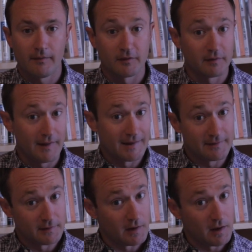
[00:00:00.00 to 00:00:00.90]
Since
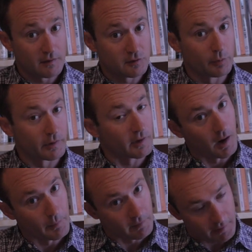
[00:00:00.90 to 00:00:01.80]
Latin's not a super
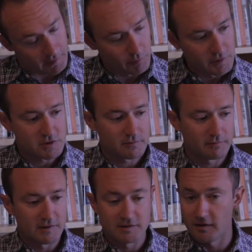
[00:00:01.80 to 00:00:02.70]
common language,
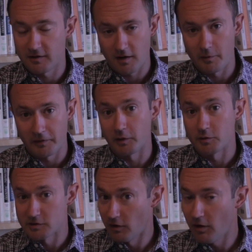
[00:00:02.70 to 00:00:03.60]
it's not a common
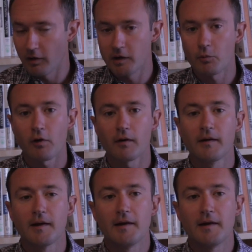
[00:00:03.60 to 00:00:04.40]
language at all anymore.